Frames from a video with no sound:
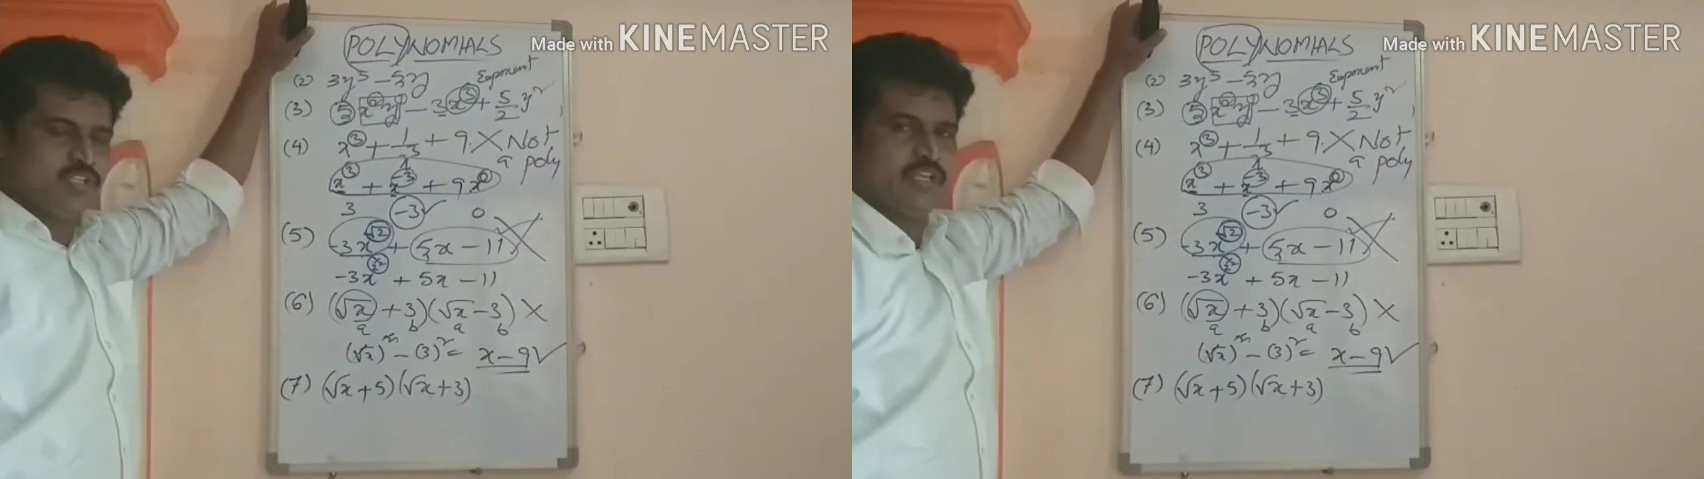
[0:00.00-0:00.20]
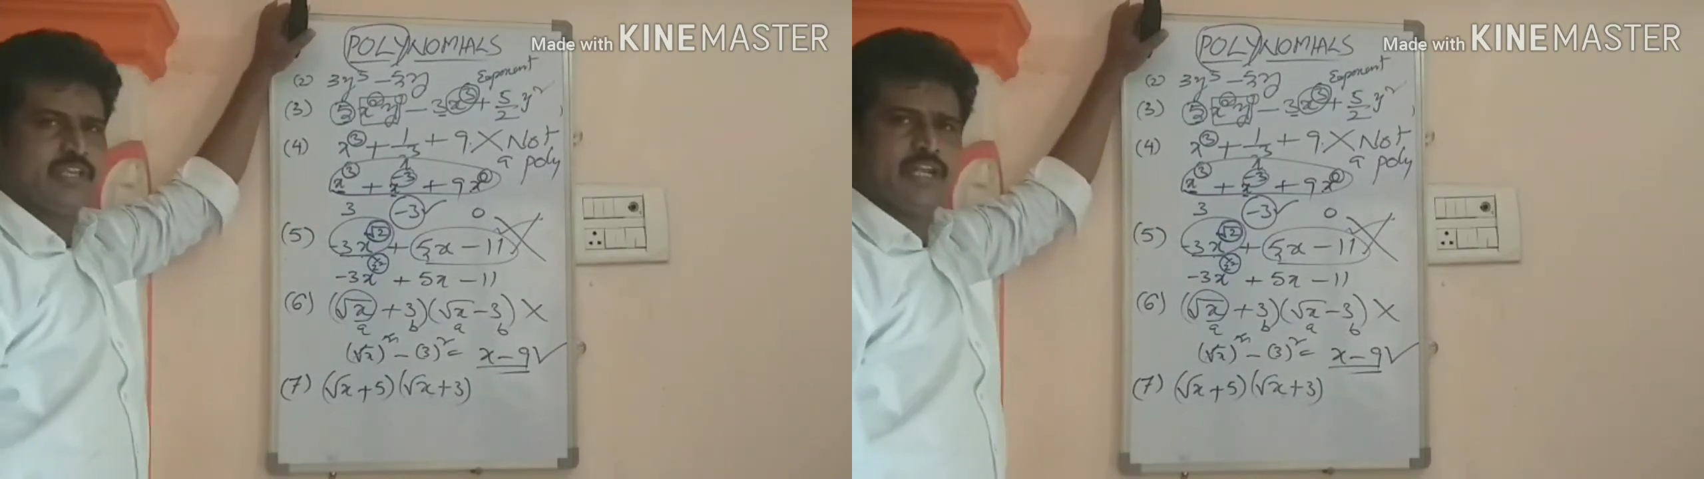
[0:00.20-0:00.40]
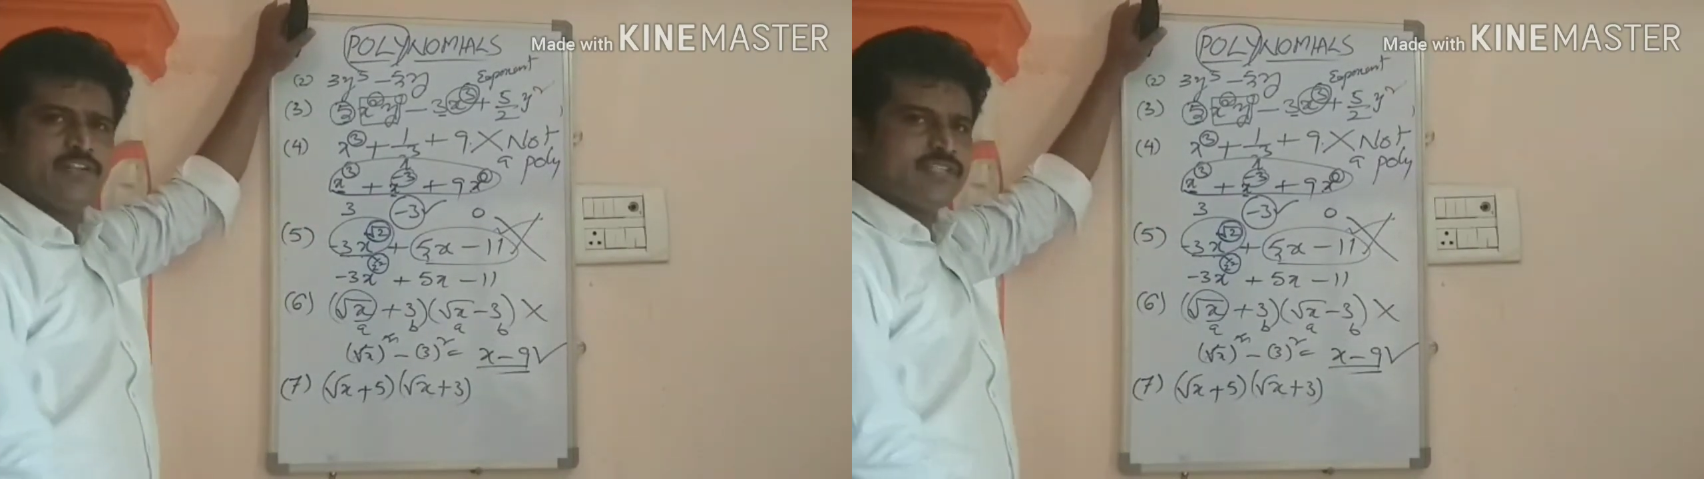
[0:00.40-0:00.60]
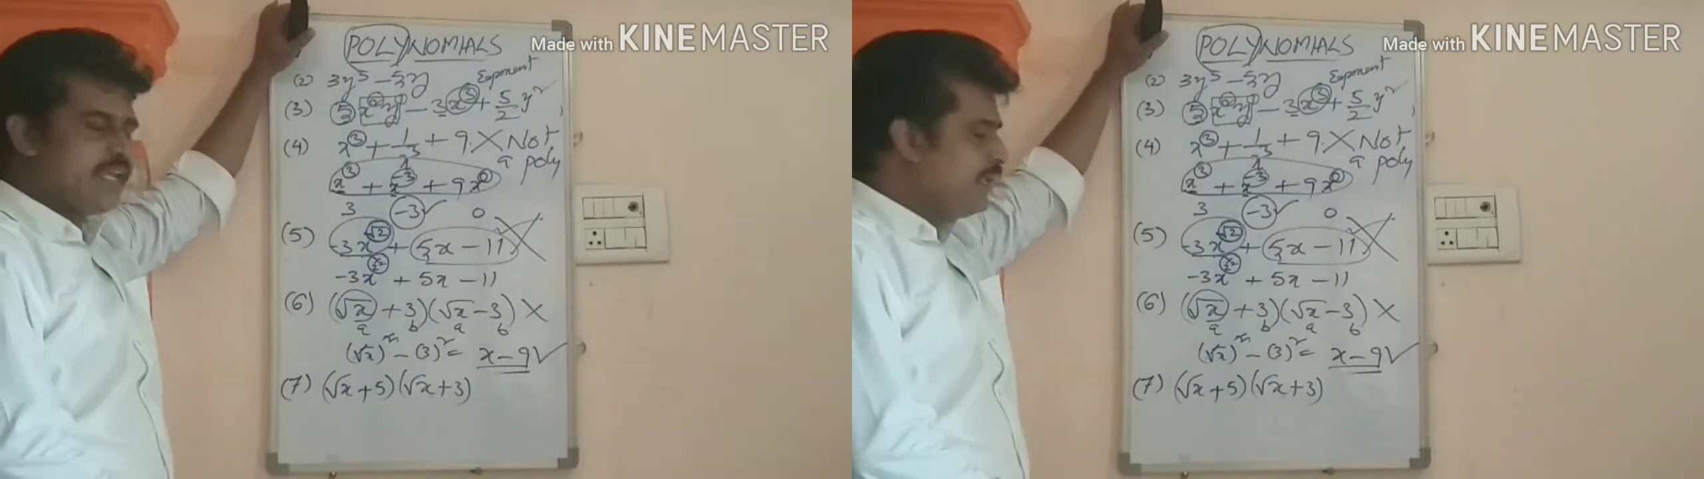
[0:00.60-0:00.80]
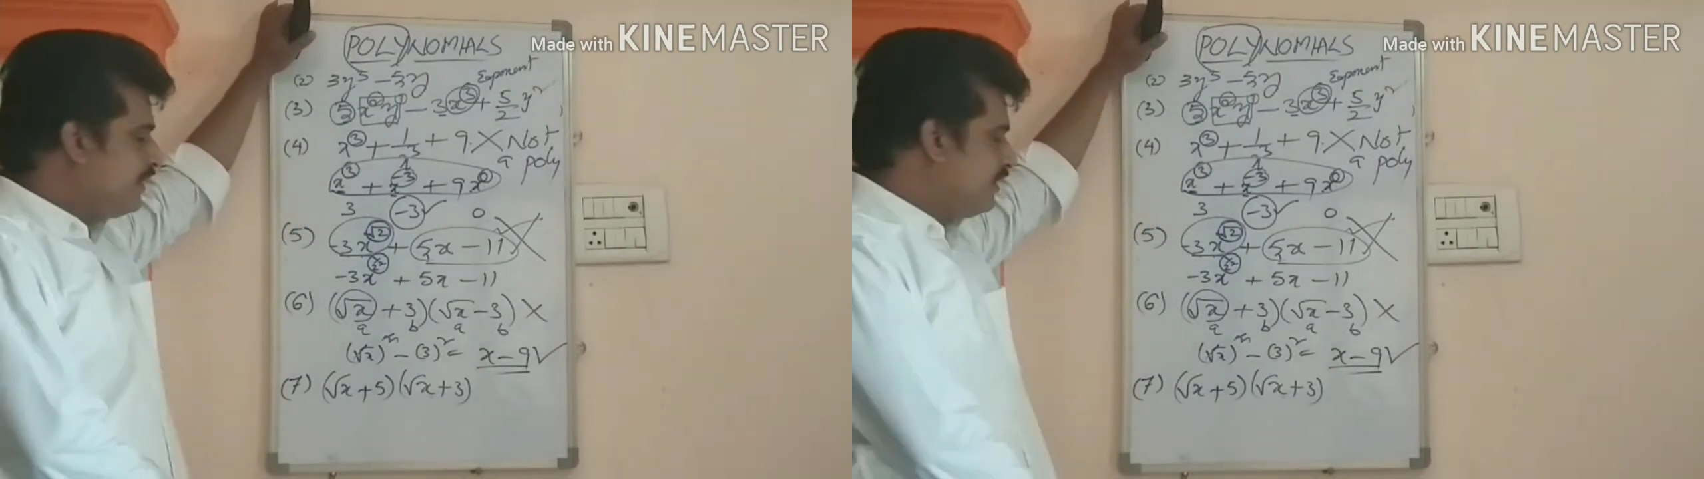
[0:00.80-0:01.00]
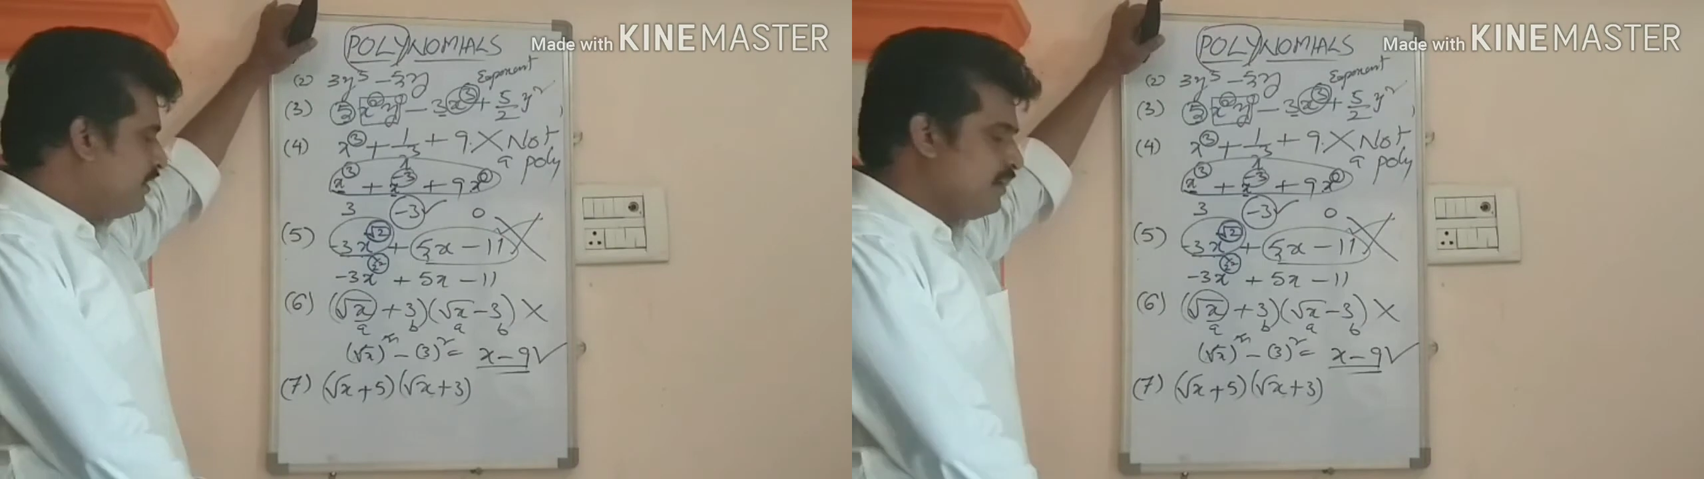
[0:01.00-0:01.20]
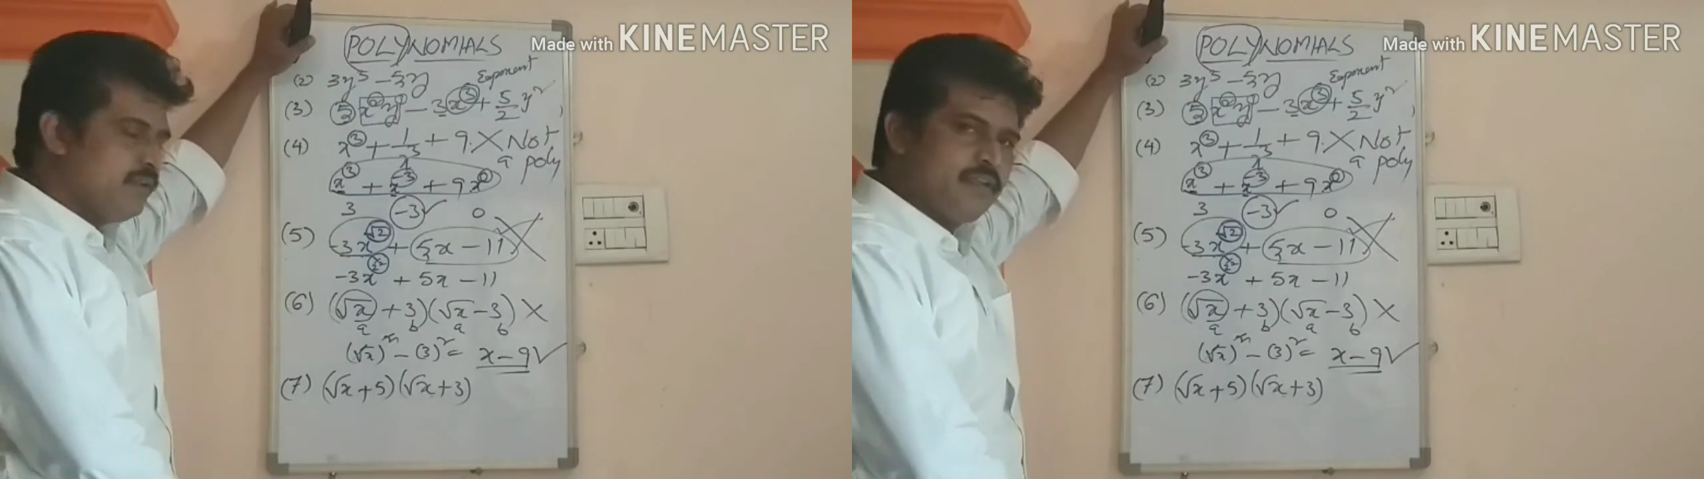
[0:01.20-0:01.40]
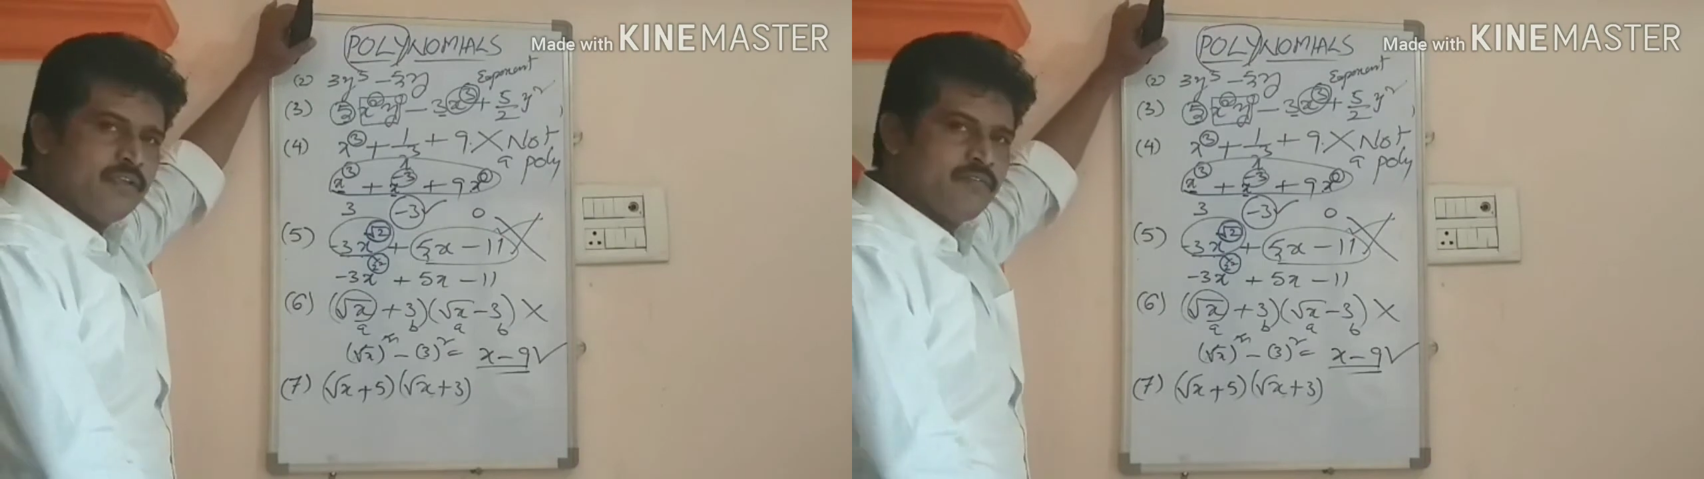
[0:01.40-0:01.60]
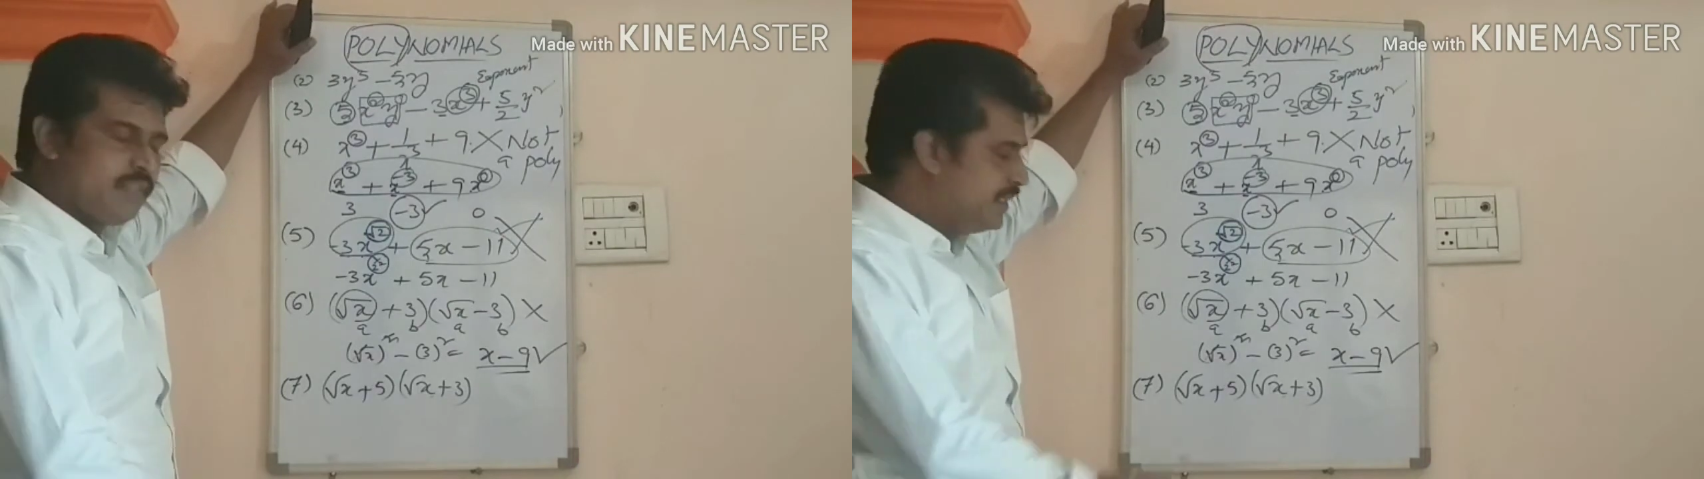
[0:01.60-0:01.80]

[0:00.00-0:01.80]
Can you say whether